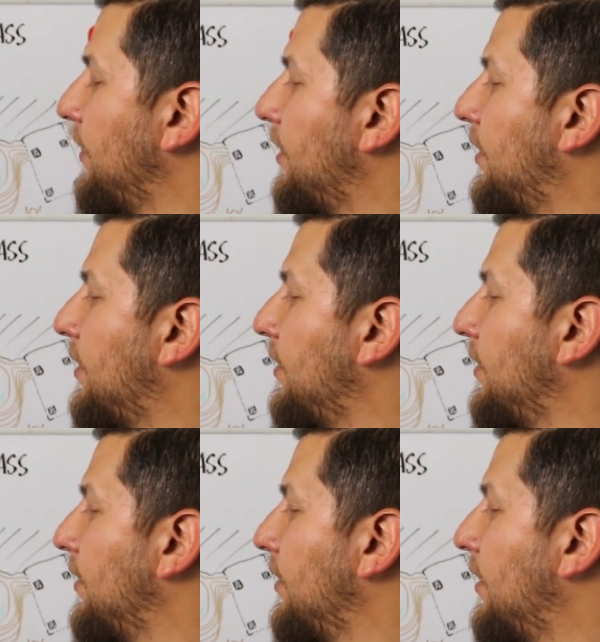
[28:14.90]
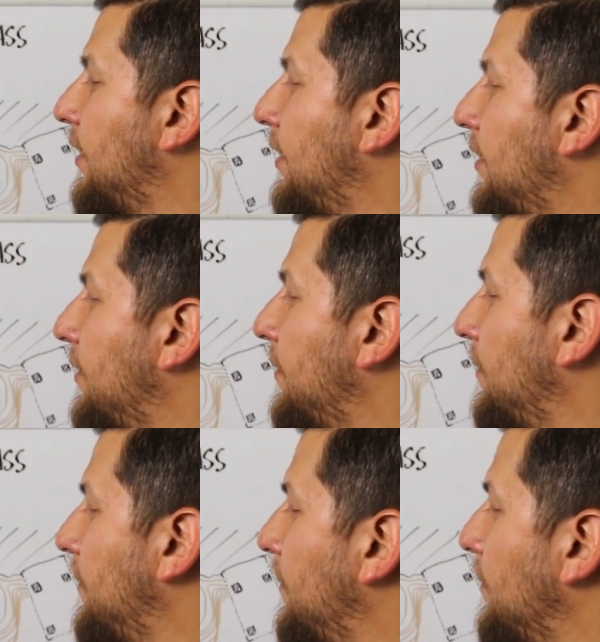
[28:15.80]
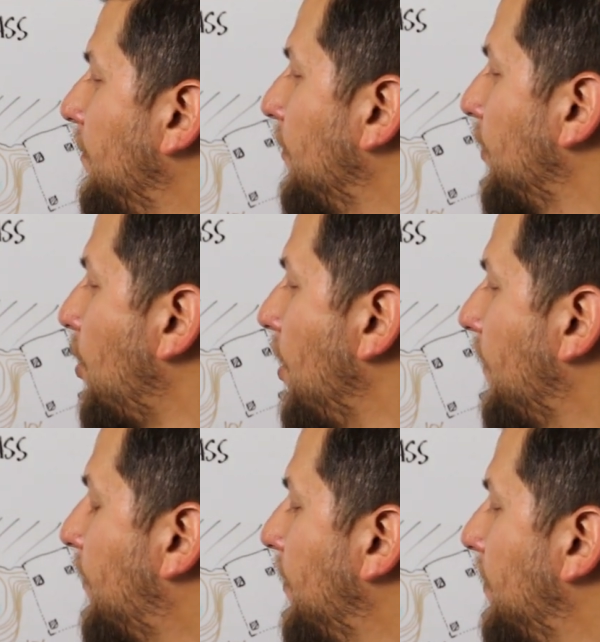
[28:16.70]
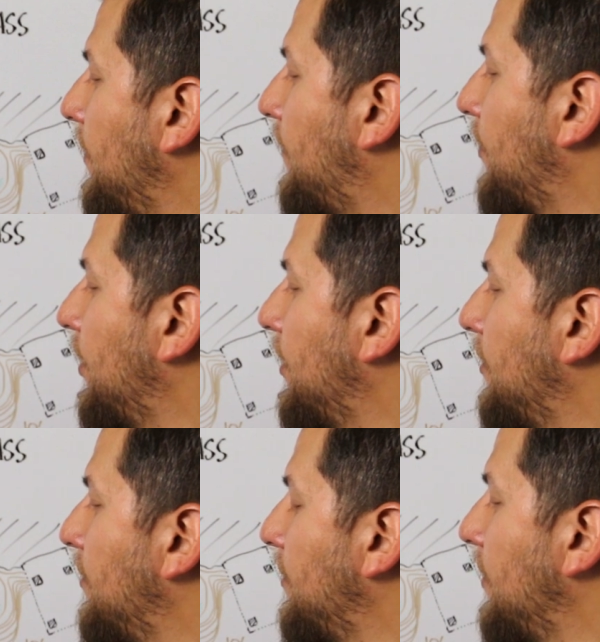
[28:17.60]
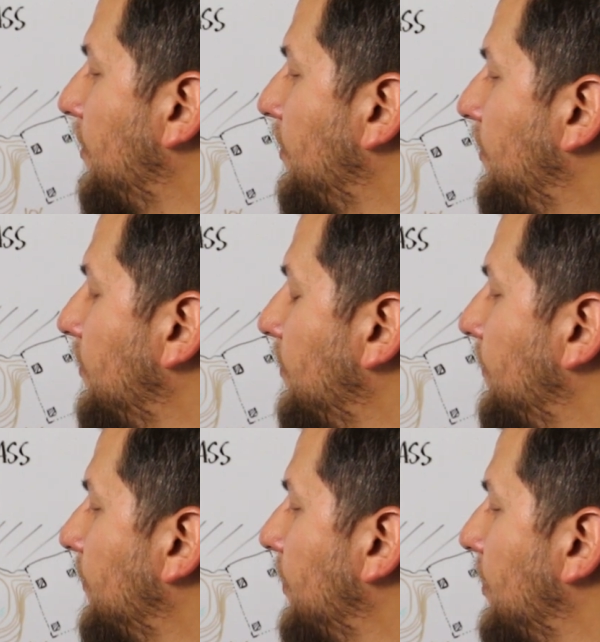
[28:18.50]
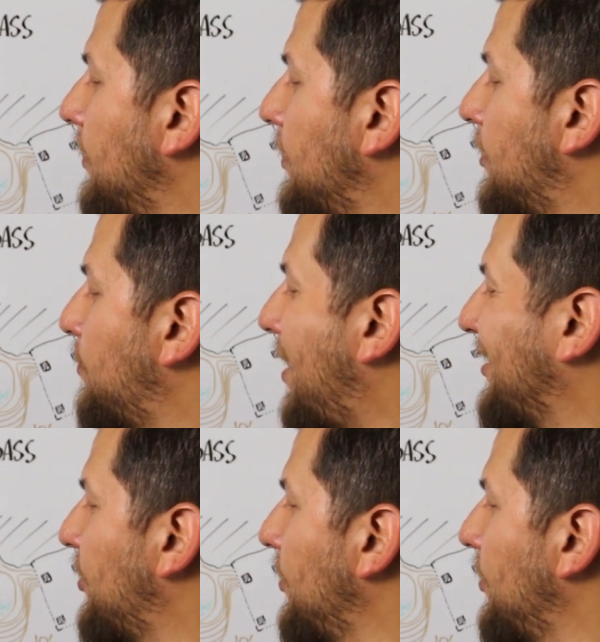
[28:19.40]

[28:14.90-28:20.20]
of either uh, going from from spot